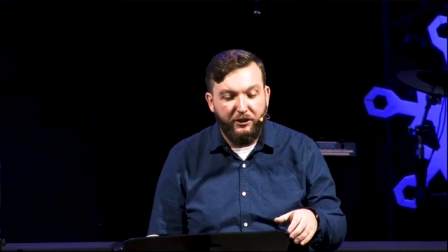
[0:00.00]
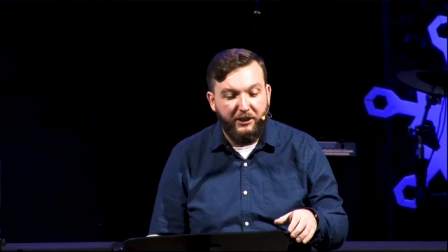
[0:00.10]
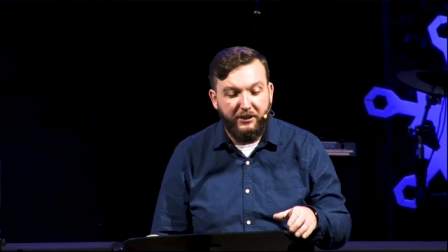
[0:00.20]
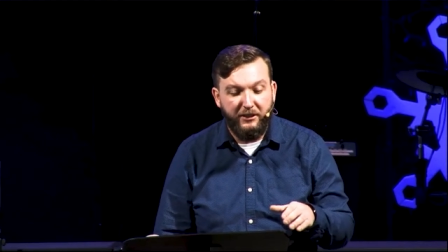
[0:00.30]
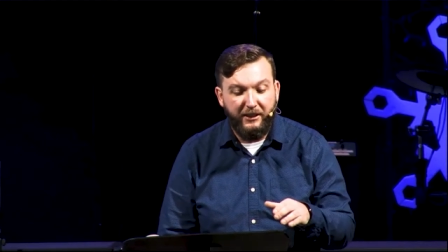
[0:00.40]

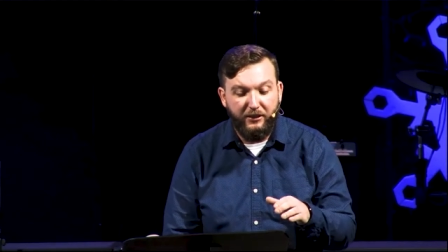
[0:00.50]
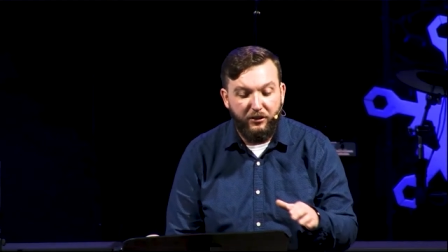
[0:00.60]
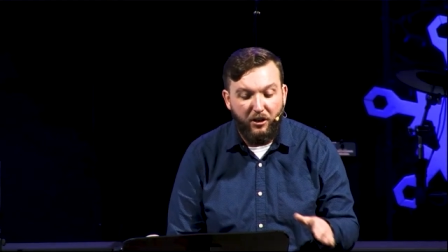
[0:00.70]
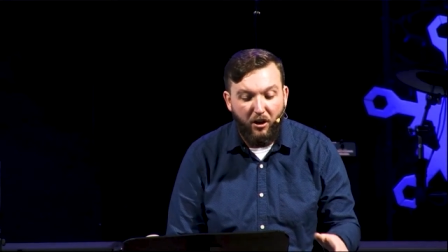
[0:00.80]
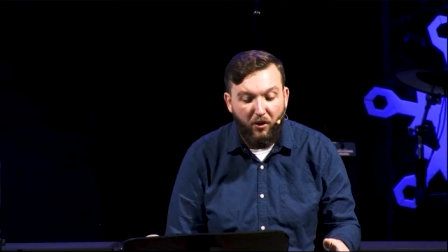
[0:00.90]
Jesus says,
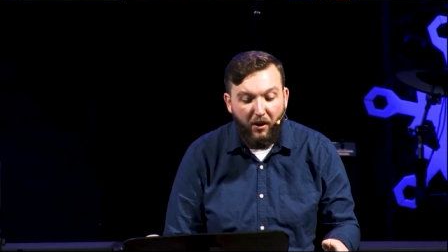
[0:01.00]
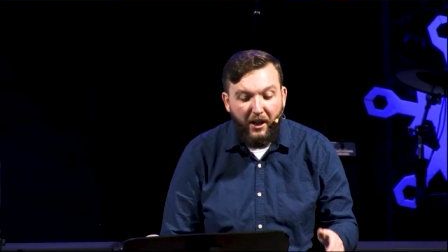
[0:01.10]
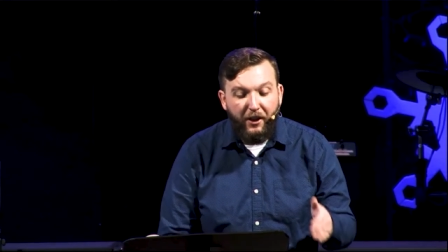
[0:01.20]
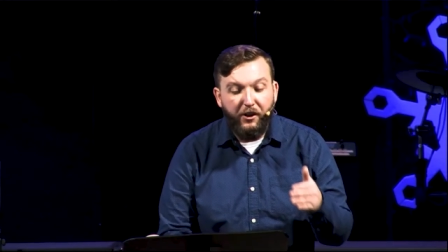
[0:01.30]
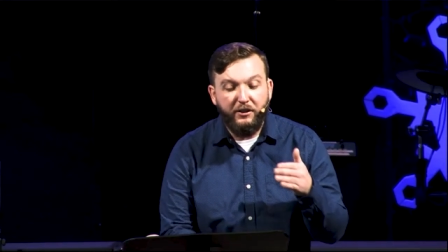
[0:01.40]
no,
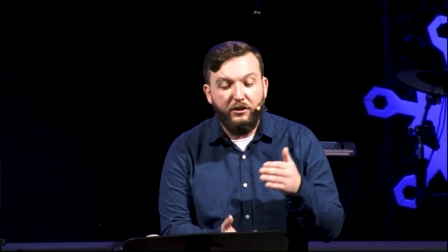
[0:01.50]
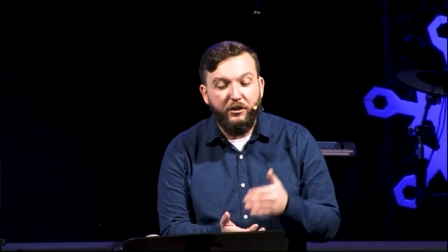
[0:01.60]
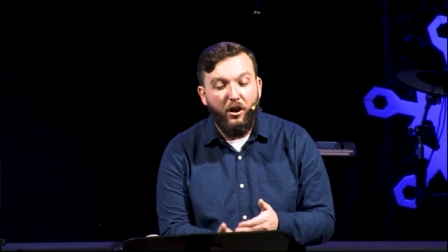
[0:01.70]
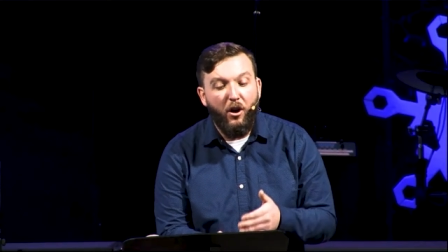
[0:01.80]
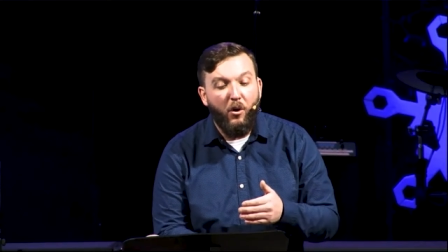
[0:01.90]
there's
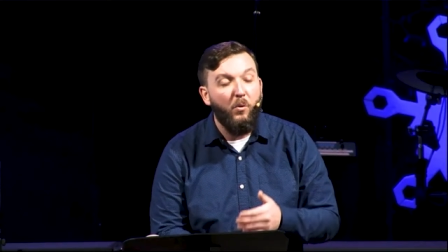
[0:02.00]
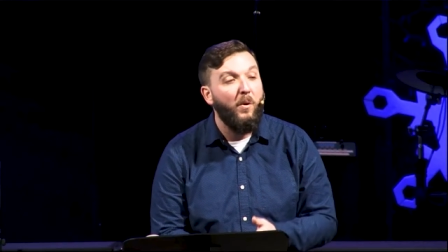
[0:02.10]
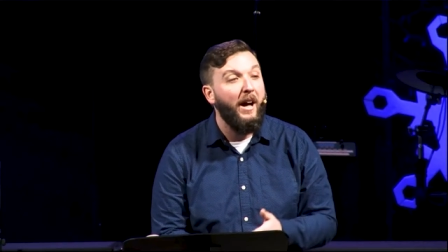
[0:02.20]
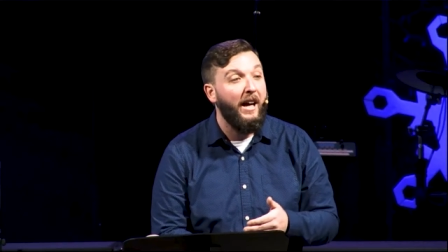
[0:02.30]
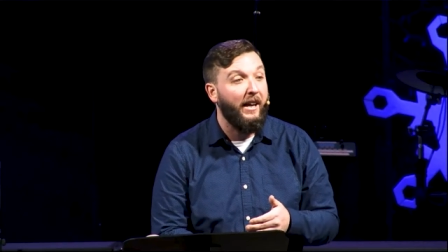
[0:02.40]
no
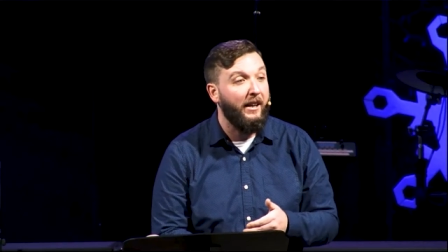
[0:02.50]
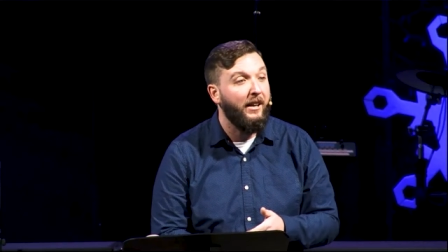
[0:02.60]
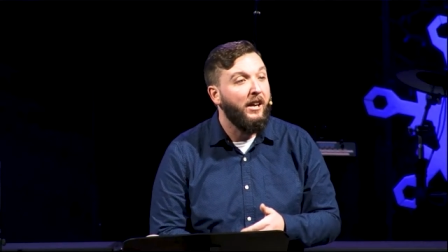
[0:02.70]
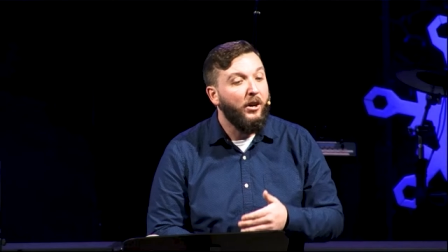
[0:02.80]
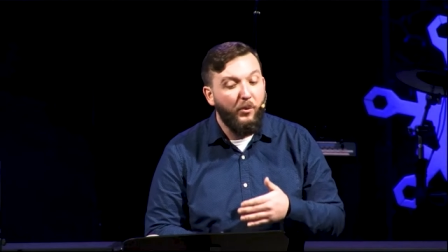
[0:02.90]

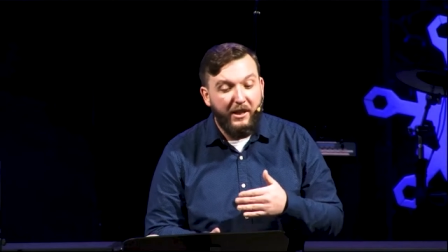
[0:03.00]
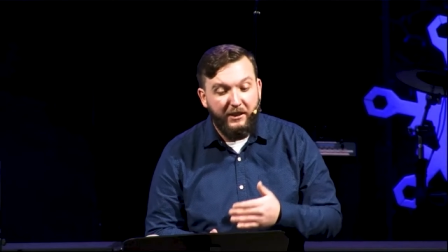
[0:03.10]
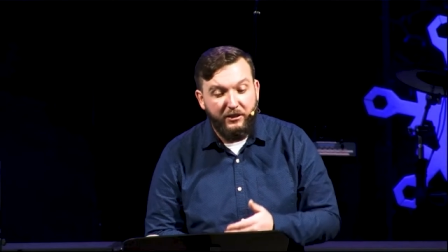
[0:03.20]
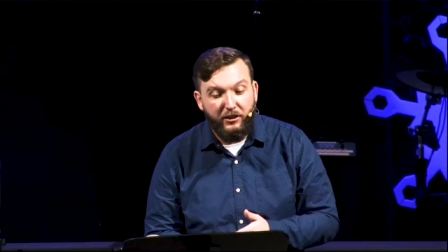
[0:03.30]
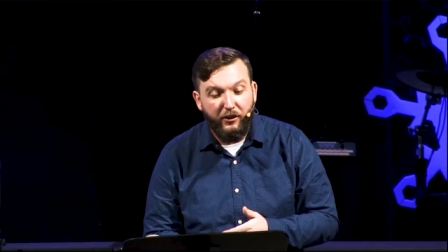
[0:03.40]
way we
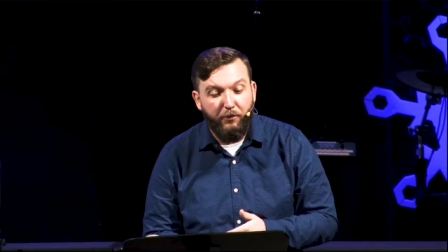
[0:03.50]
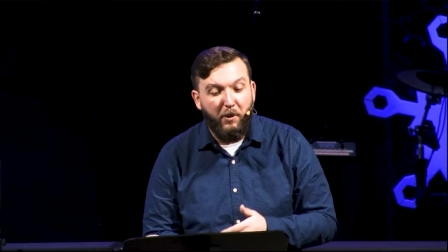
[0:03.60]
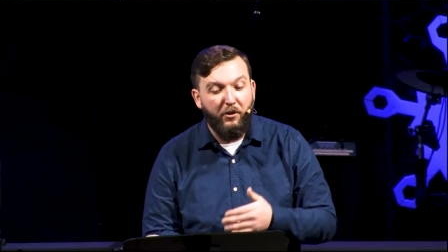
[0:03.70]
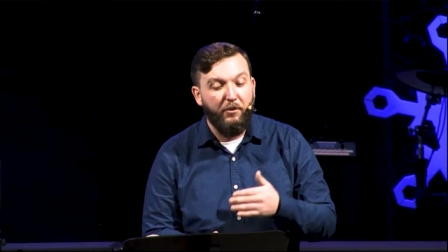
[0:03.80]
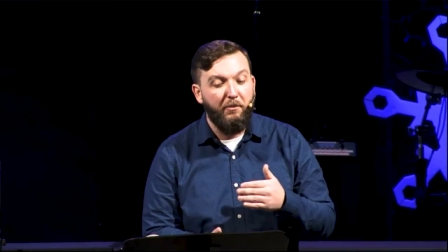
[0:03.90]
can serve
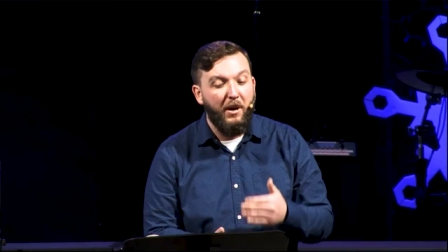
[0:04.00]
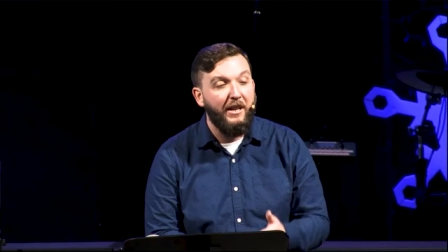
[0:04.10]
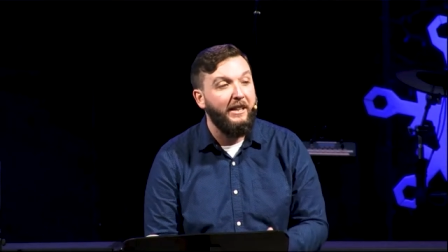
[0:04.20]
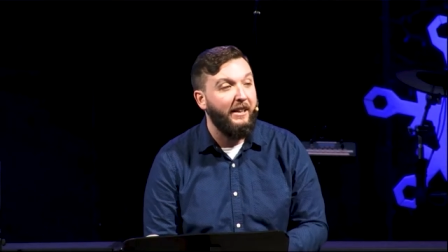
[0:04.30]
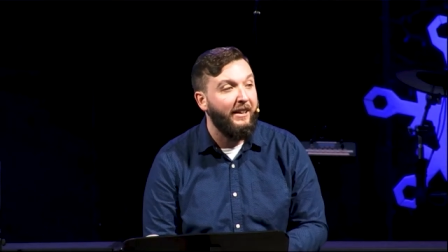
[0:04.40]
both
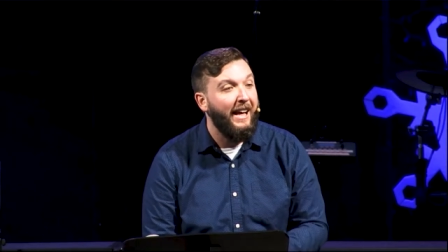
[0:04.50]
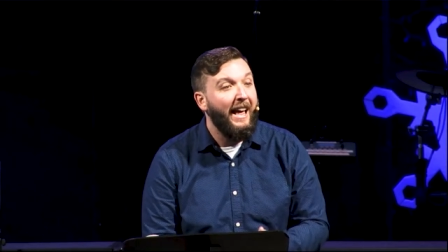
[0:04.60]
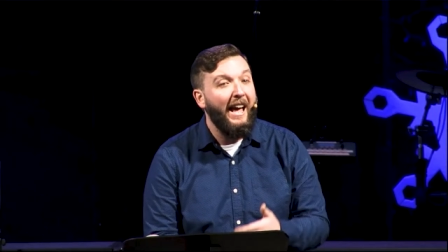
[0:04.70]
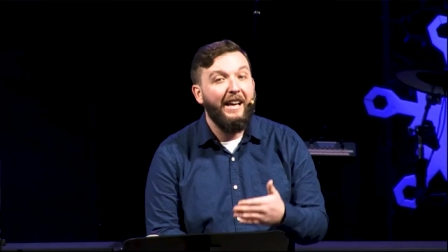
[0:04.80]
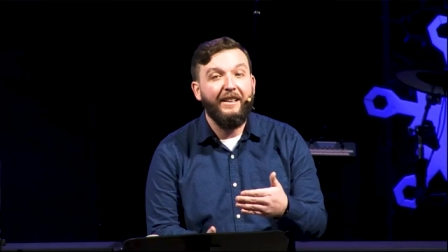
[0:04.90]
money
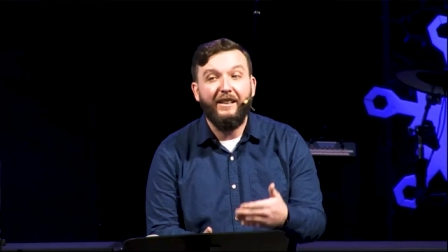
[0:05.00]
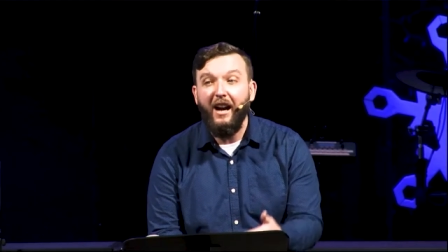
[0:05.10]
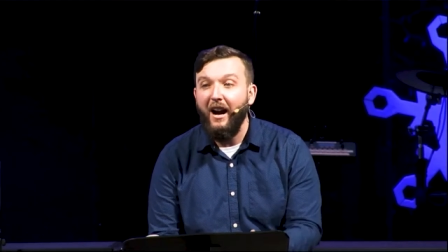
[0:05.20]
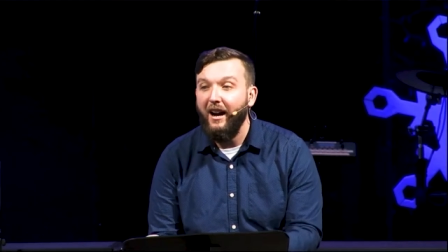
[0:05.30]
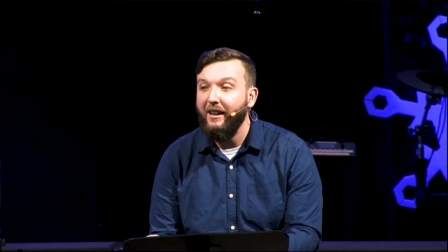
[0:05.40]
and
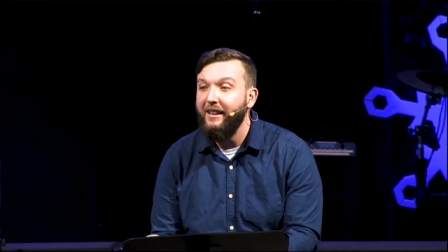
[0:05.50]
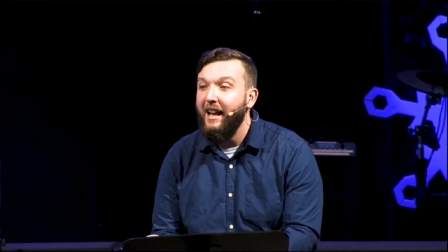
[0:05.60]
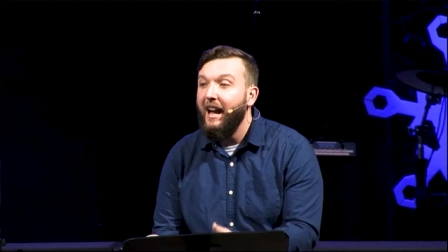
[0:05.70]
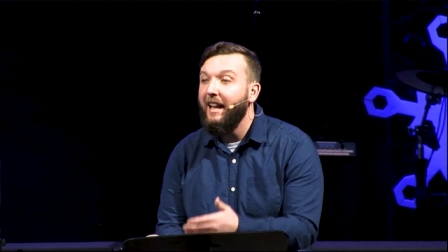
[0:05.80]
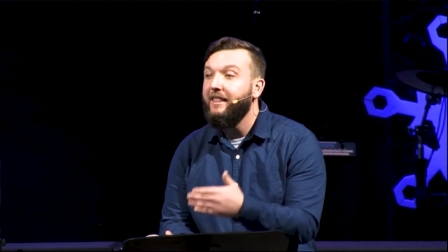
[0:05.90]
God
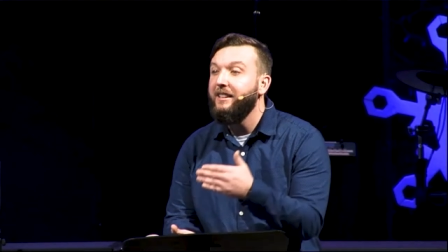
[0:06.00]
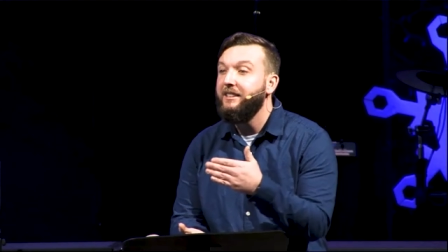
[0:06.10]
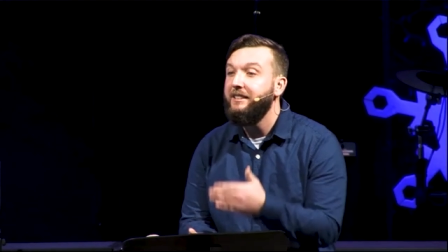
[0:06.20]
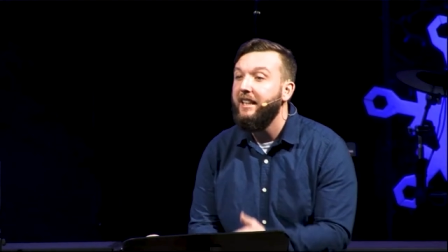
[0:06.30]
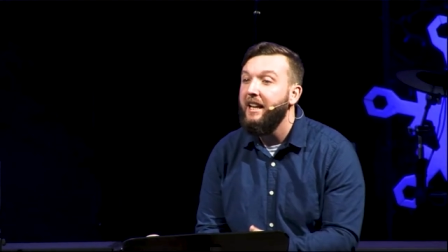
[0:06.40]
at the
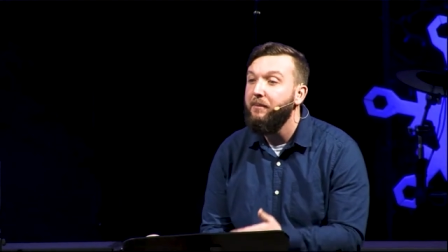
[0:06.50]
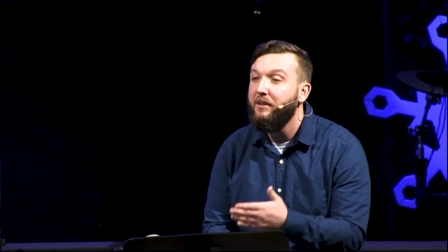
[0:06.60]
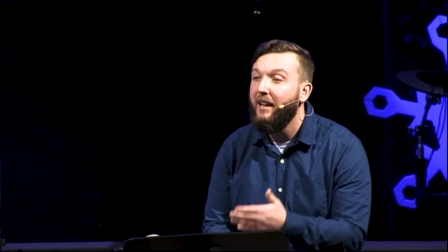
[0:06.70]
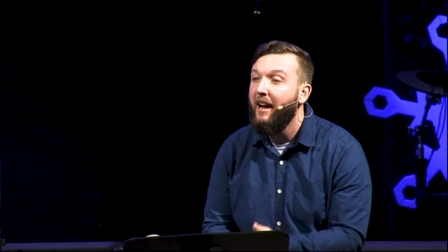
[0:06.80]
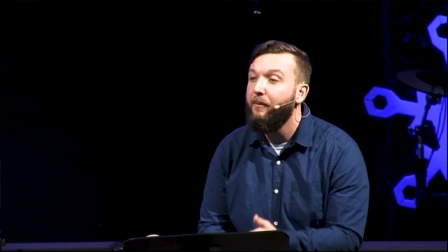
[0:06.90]
same
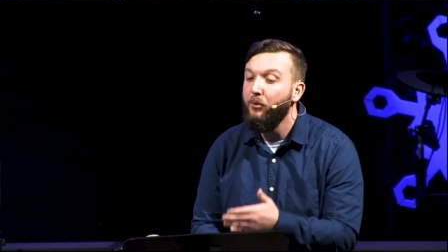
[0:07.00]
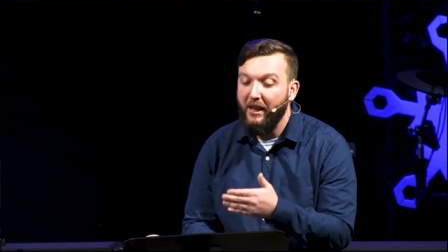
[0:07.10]
time.